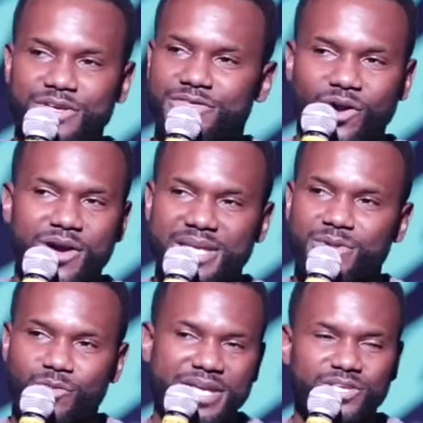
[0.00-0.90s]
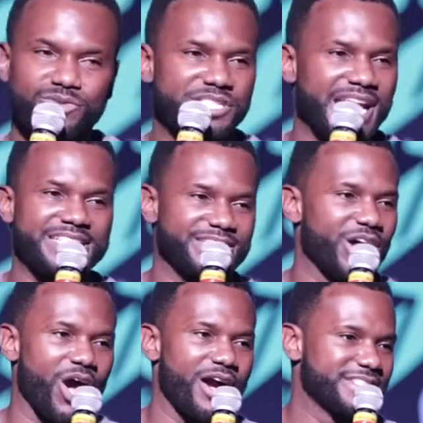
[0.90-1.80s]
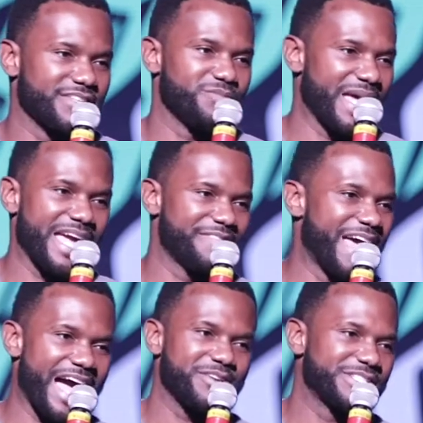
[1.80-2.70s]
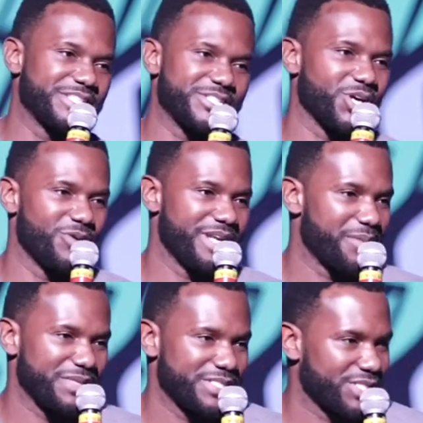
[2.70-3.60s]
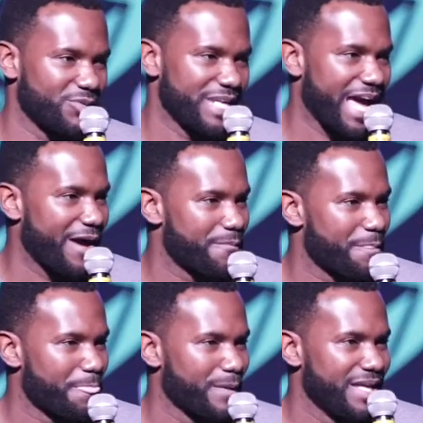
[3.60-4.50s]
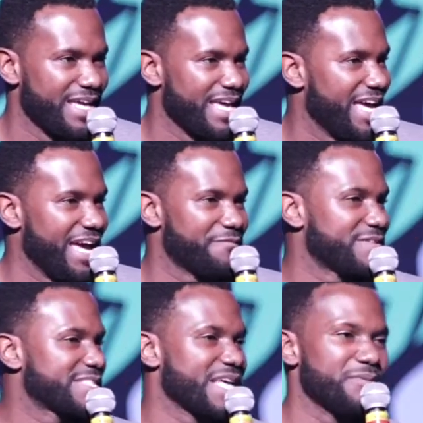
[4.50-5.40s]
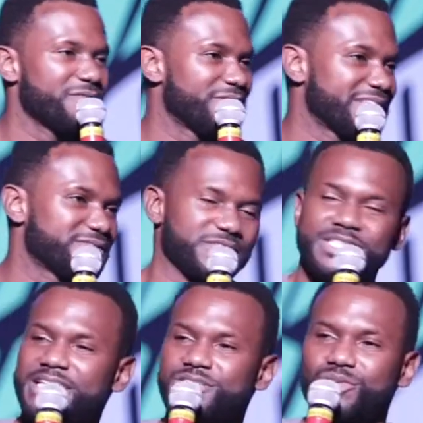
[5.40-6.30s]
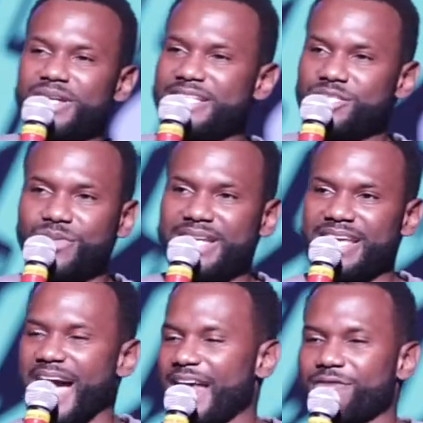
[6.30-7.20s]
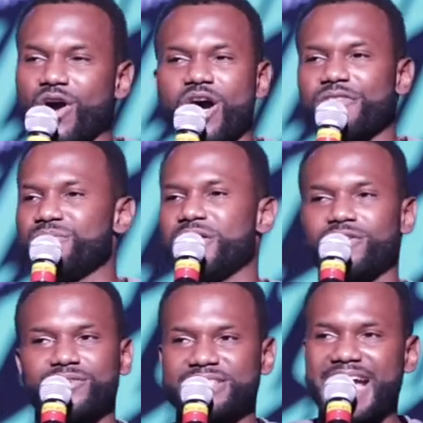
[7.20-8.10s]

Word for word: authority, but when you changing the hearts of man, now you're just showing up and showing out. And for some of us, for the year 2020, out of all the miracles